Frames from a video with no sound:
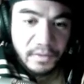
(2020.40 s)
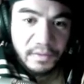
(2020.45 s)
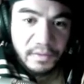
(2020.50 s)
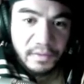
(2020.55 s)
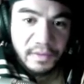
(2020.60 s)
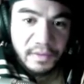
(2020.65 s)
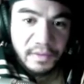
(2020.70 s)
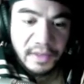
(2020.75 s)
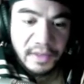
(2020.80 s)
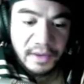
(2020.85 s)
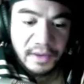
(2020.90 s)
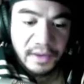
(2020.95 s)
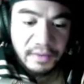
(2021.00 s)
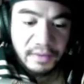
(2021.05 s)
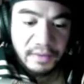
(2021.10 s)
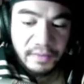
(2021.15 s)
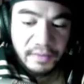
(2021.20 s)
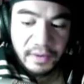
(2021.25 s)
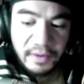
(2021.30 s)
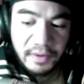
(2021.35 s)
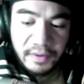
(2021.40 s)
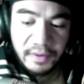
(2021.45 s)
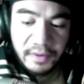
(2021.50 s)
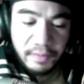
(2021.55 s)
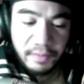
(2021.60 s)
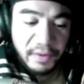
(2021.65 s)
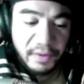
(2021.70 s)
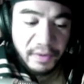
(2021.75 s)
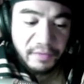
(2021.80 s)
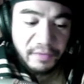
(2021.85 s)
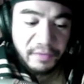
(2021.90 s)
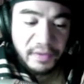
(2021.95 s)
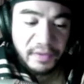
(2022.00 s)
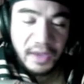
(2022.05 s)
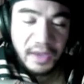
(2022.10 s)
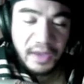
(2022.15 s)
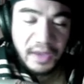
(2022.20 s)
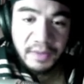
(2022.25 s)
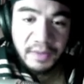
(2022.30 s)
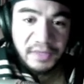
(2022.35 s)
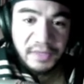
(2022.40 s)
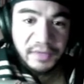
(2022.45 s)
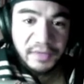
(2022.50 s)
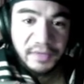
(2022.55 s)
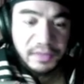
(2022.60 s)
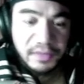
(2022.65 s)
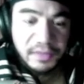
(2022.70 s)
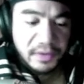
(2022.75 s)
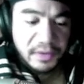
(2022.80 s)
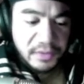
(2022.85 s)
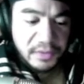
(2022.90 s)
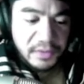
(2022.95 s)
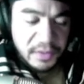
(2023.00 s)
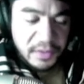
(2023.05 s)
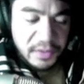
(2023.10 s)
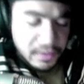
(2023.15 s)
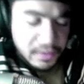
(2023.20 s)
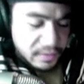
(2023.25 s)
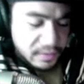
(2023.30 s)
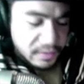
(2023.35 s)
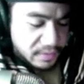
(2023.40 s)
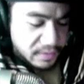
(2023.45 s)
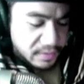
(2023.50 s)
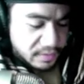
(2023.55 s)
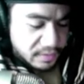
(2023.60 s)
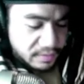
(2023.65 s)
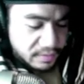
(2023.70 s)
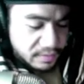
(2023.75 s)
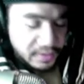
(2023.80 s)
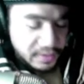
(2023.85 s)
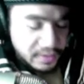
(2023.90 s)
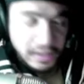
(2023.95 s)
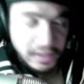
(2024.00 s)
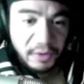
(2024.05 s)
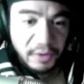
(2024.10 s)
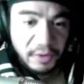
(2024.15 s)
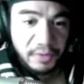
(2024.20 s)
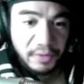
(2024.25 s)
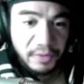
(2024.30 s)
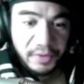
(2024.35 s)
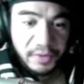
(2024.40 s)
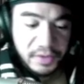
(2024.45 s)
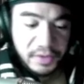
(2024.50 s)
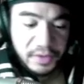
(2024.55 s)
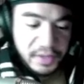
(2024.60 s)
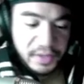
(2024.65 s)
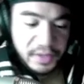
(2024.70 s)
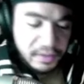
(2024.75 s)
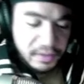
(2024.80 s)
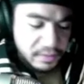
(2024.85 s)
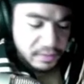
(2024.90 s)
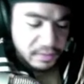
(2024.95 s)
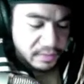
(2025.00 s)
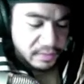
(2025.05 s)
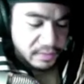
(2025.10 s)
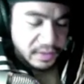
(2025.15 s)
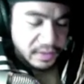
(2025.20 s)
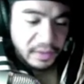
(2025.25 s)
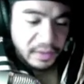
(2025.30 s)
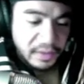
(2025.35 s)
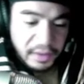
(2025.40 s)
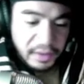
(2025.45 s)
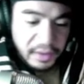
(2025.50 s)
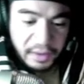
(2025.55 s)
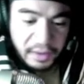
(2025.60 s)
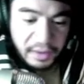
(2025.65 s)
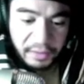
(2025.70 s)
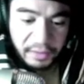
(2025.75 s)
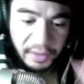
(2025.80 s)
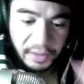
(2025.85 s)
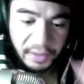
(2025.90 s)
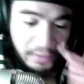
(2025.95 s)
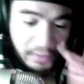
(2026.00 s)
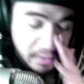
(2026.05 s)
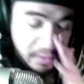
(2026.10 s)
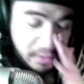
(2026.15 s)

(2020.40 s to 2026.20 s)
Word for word: that uh, pray for the enemies of Israel too, because they don't know what they're doing, and that Adonai would